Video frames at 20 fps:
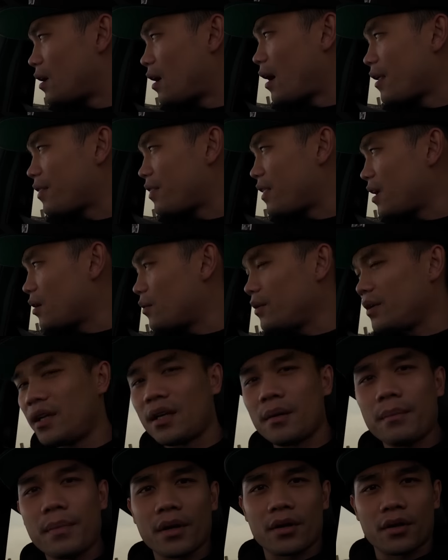I think we
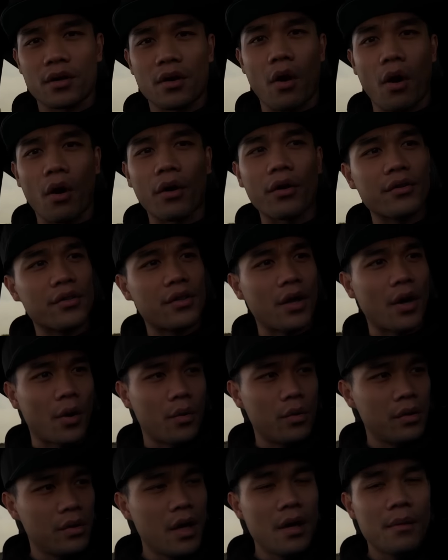need a bigger car
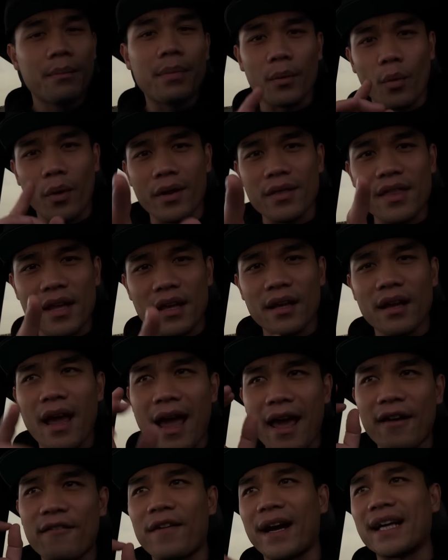though. But one thing,
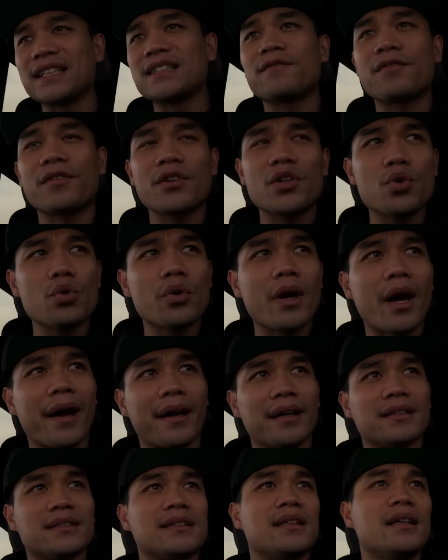advice for you
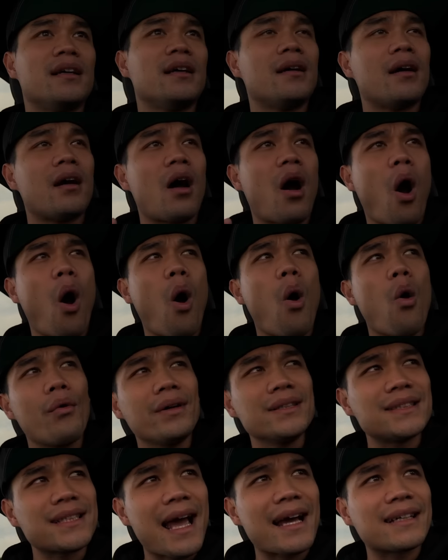guys.
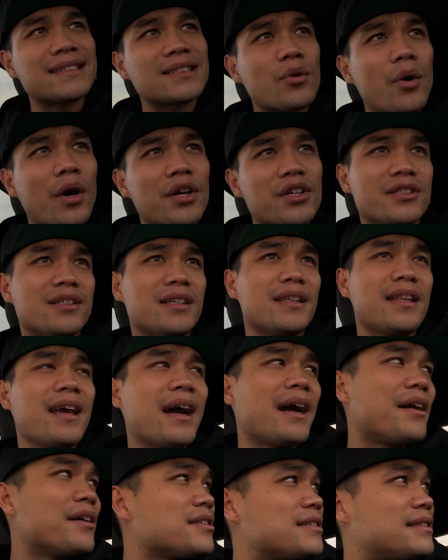Always ask questions. I
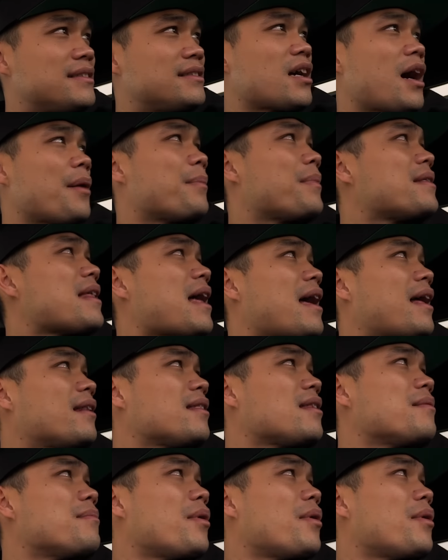think Iris taught me that the